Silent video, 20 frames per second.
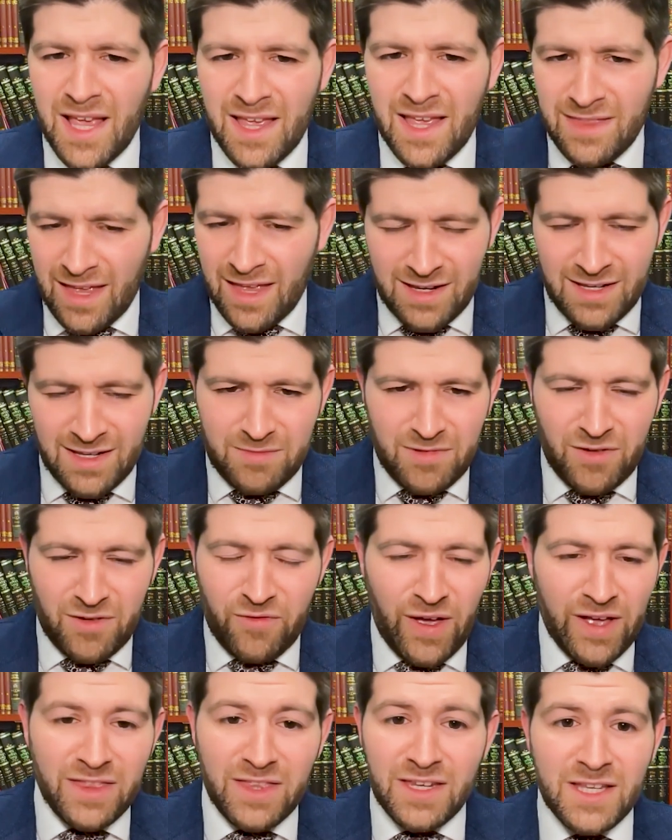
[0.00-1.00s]
and the
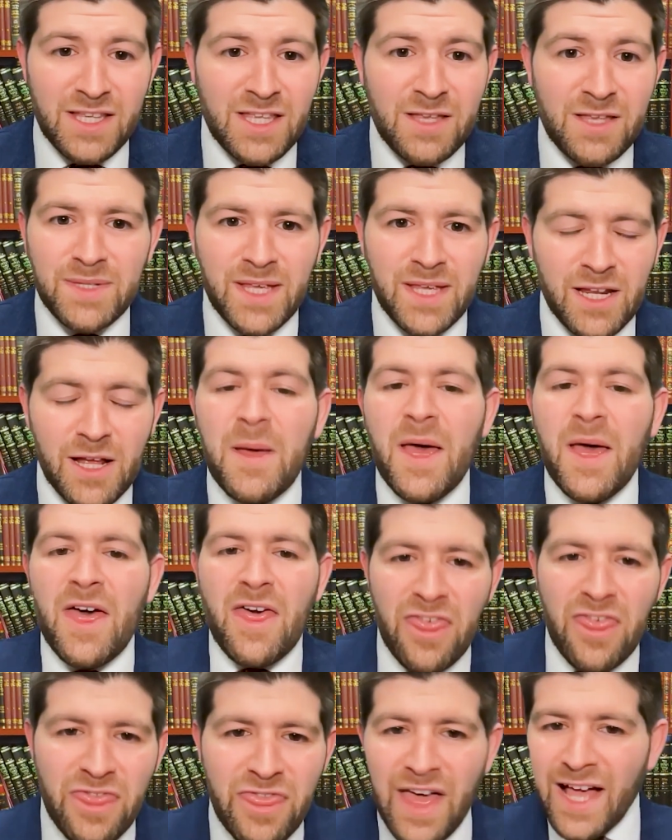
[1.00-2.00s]
fact that he keeps getting up,
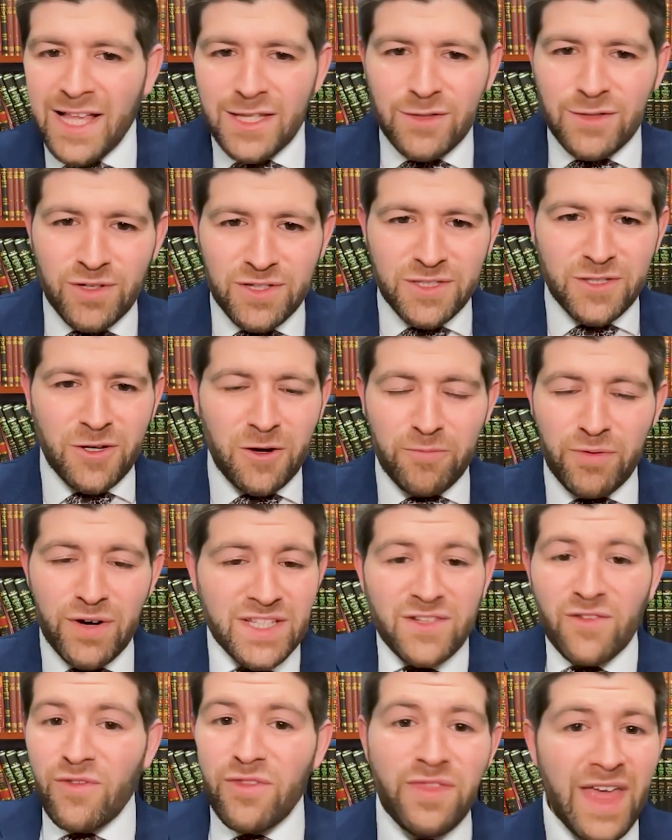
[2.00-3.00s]
that's what's so
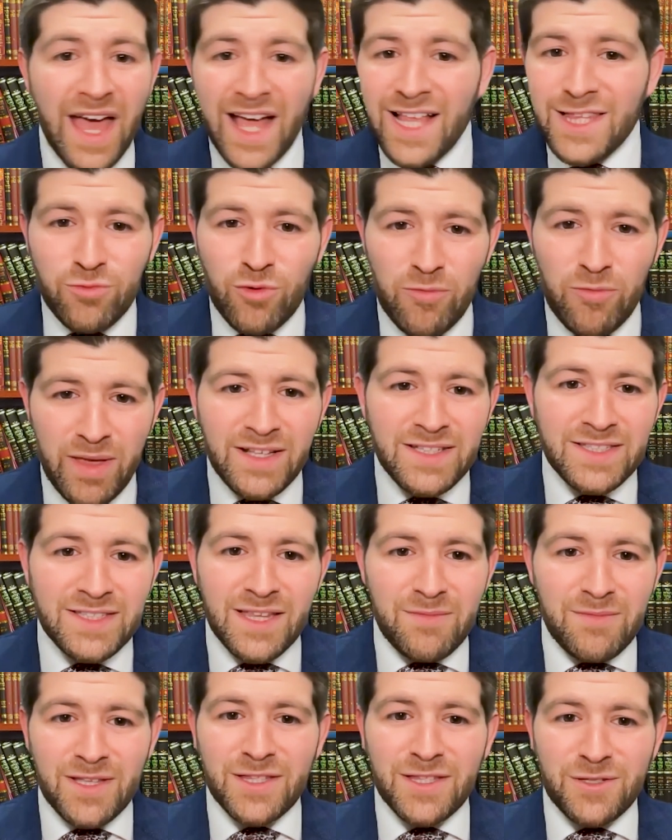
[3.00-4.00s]
impressive. That's what makes
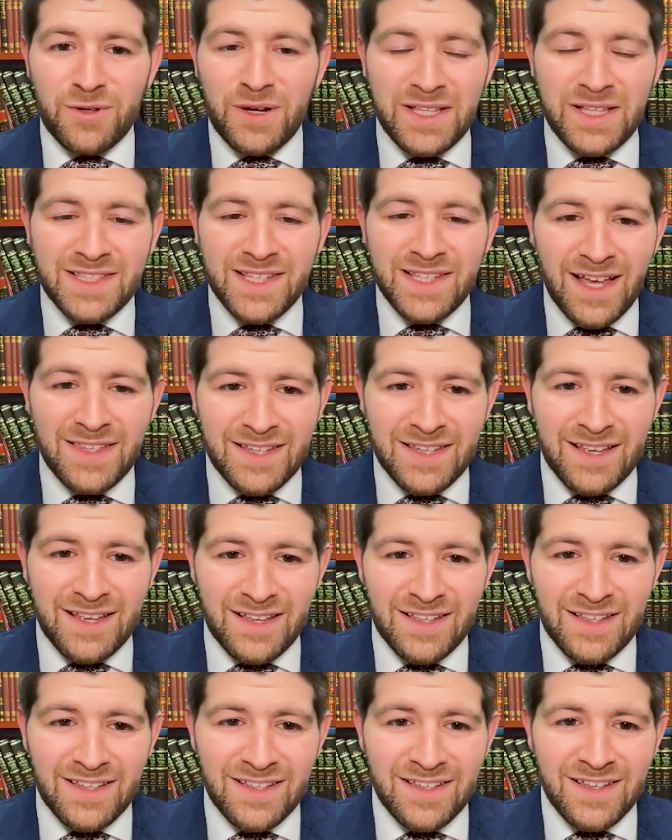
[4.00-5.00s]
them into a tzaddik.
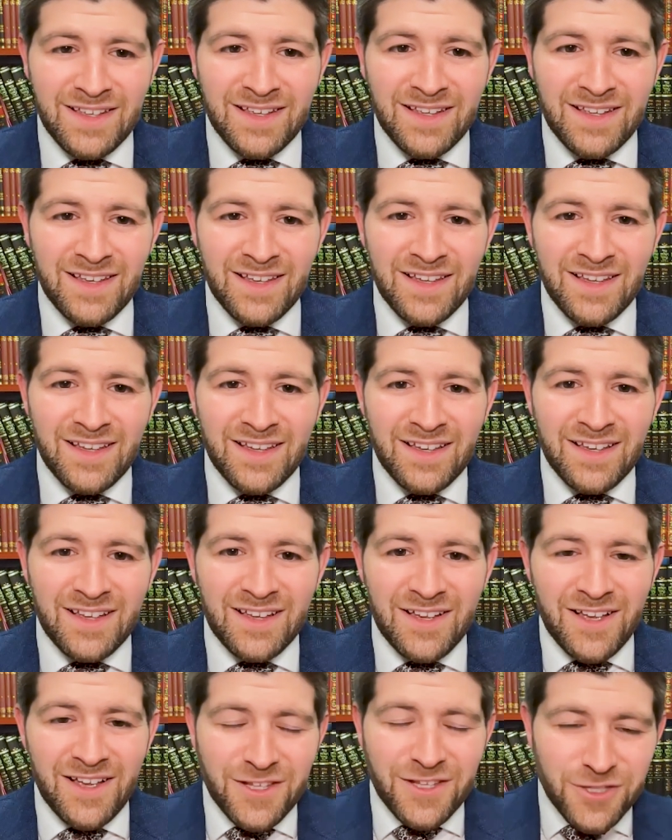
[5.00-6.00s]

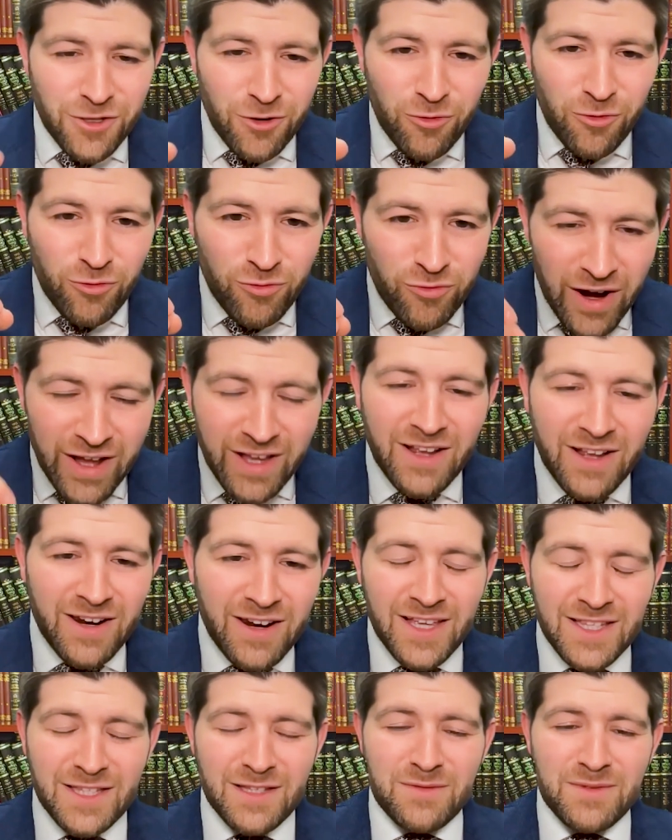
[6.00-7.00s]
So
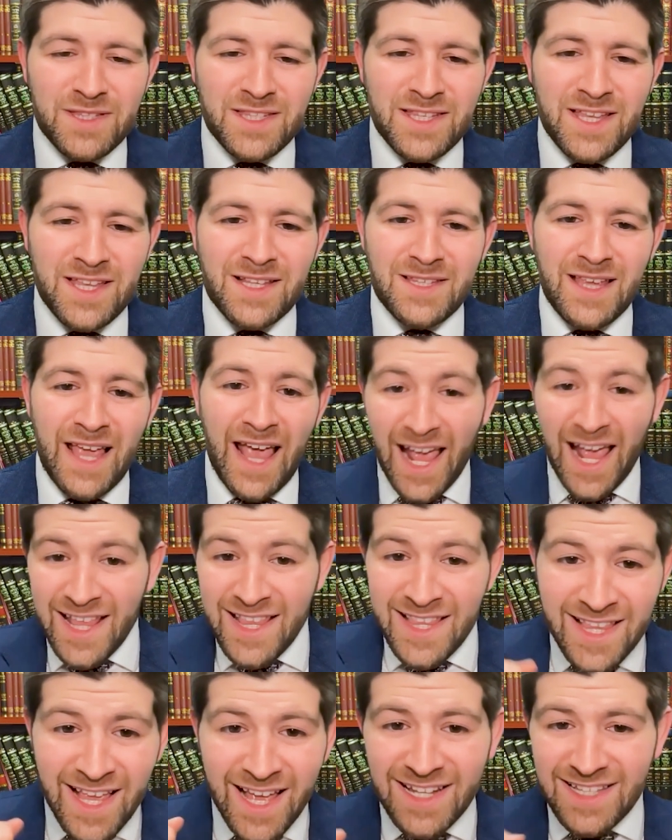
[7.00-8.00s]
recognizing the mistakes
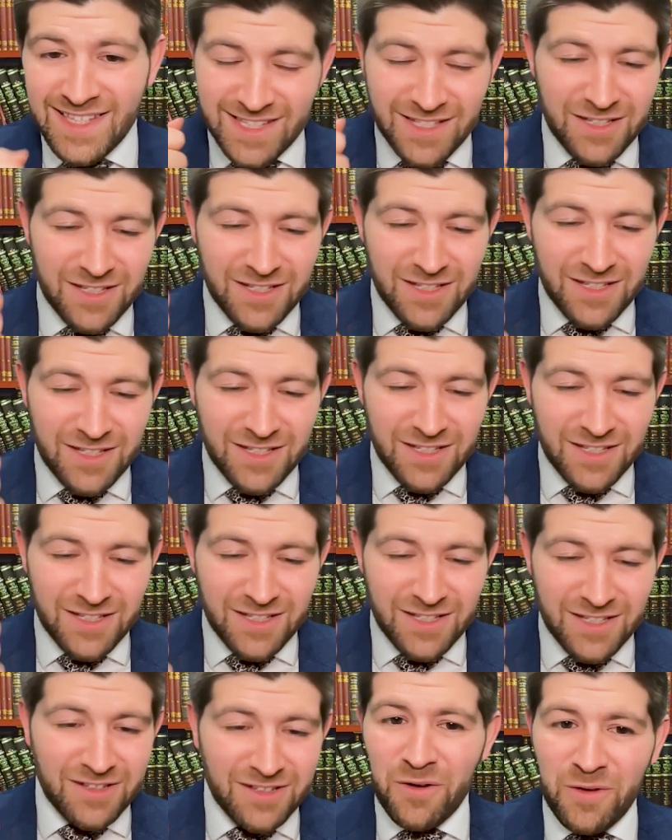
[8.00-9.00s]
and yet still
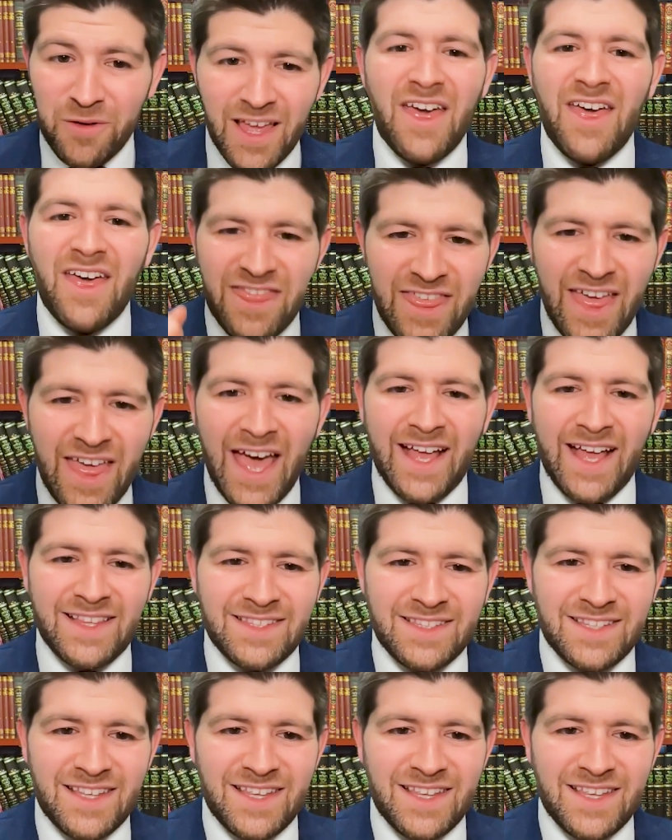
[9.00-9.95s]
going, that